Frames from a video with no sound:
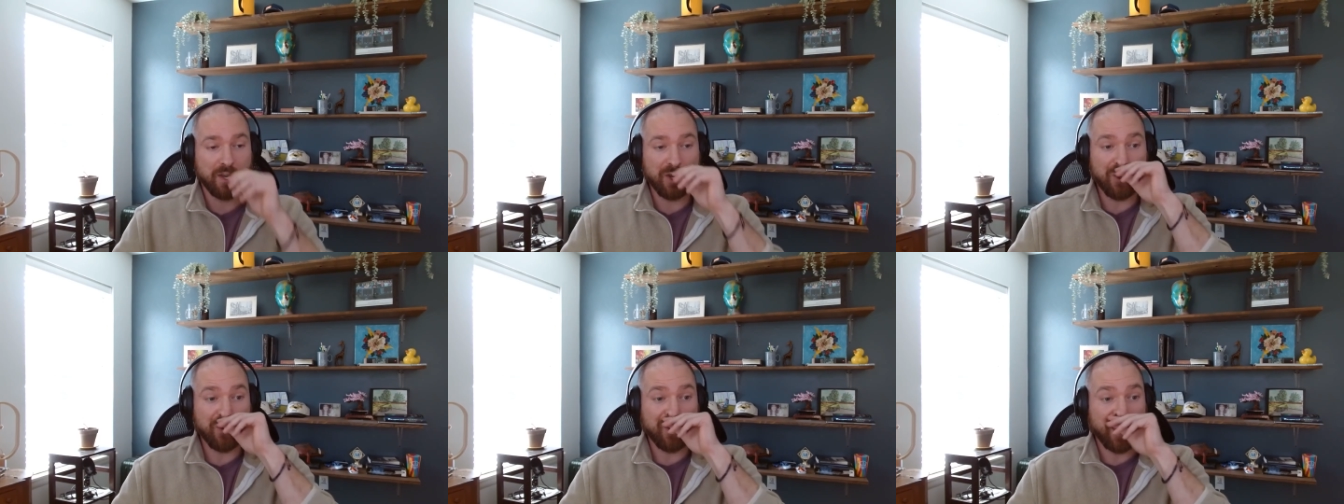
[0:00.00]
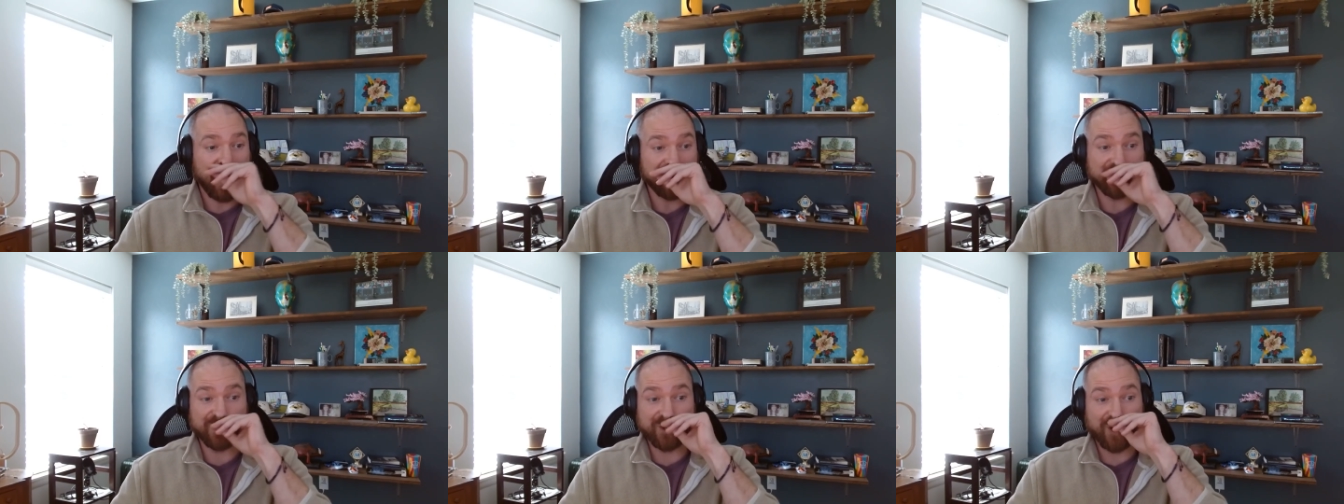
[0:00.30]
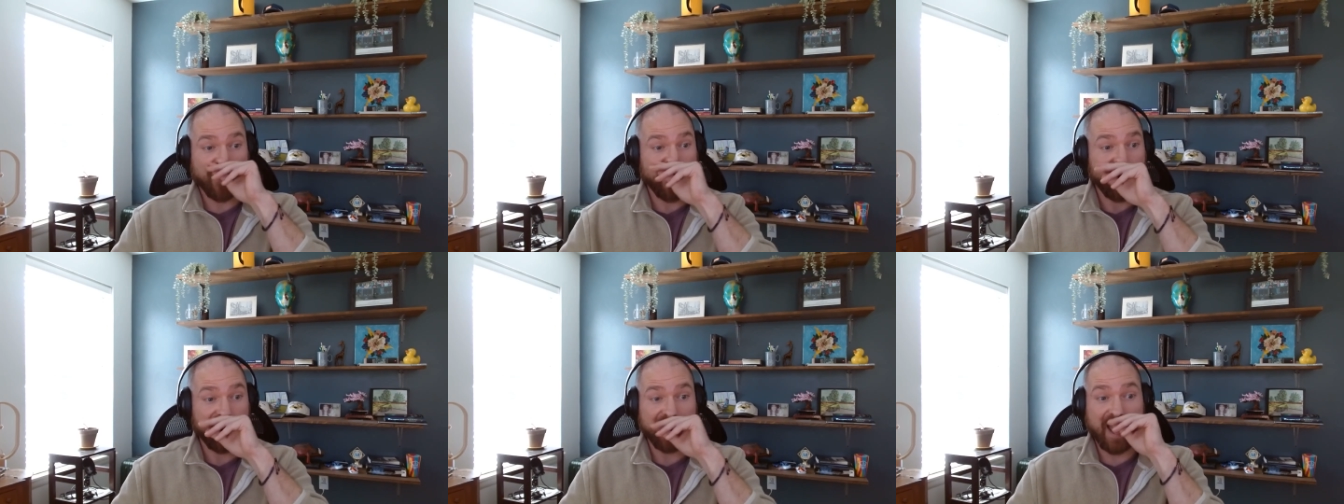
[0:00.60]
you guys are
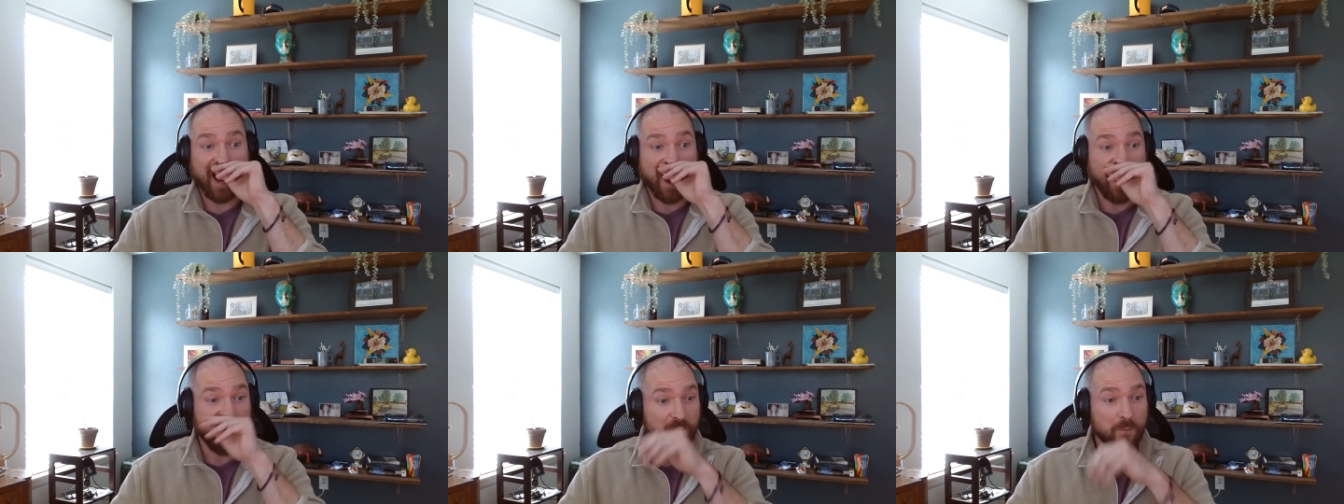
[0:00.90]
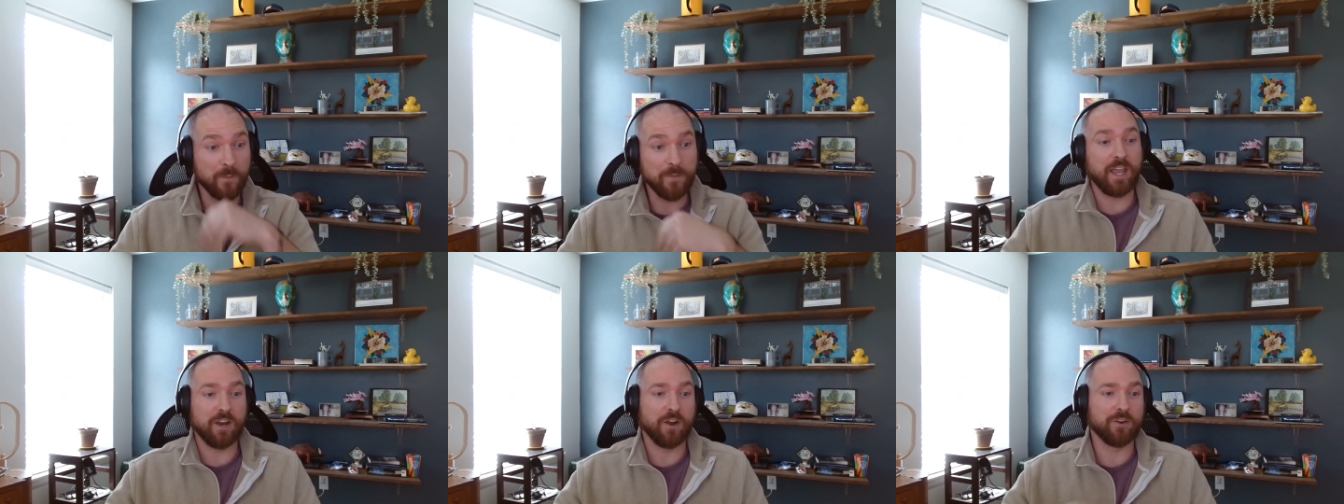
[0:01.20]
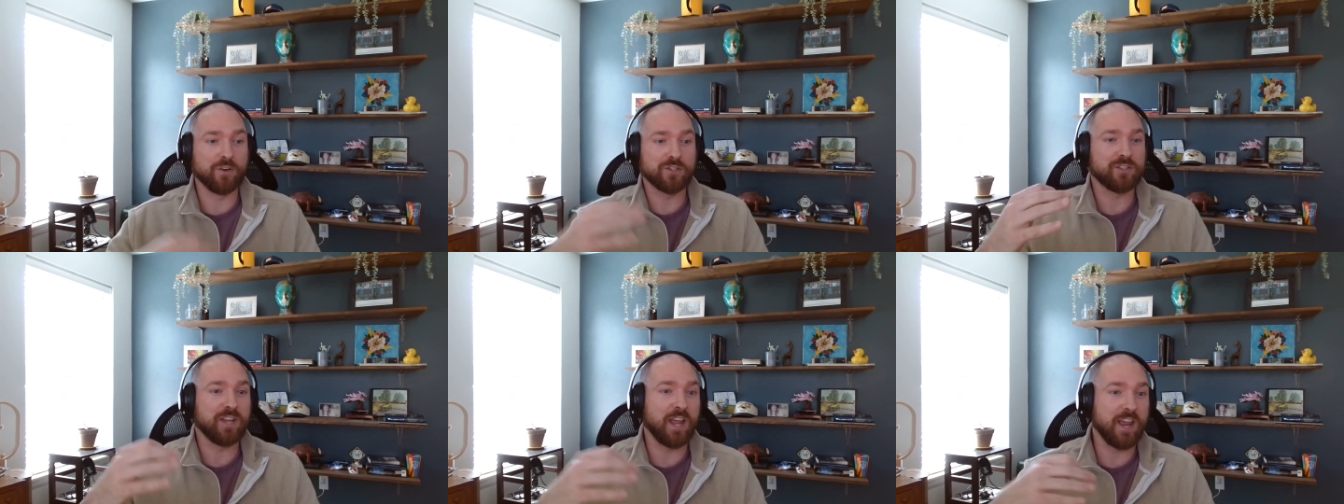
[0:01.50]
going out and
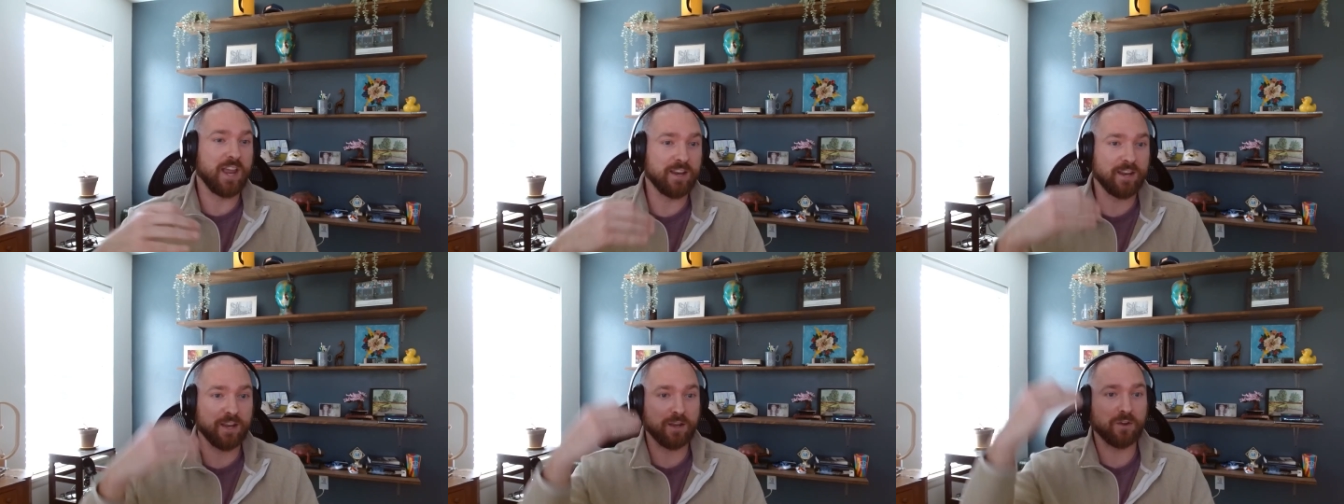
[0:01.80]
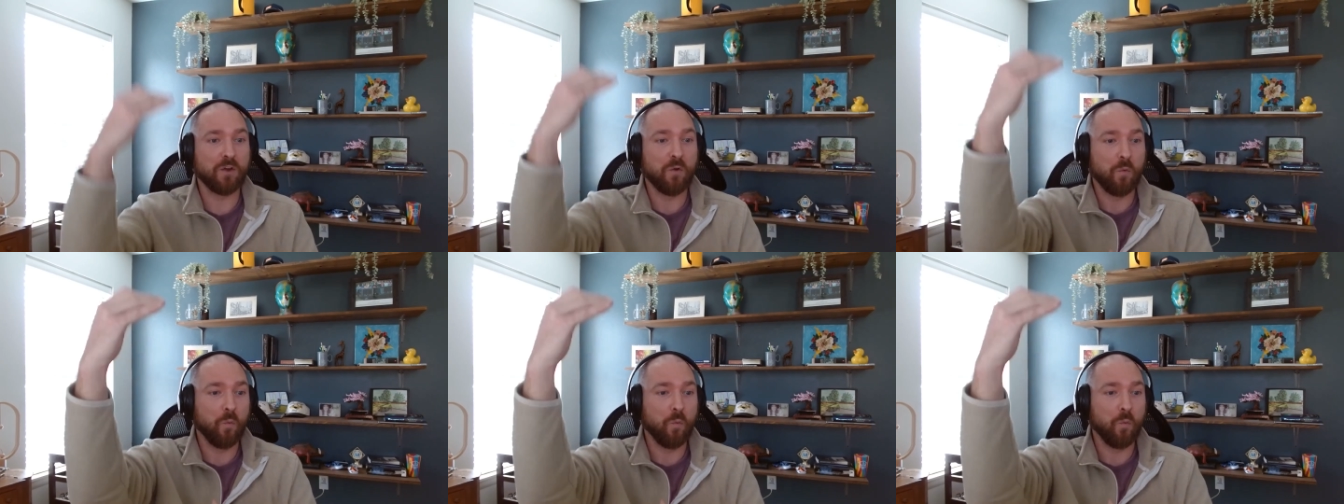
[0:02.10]
understanding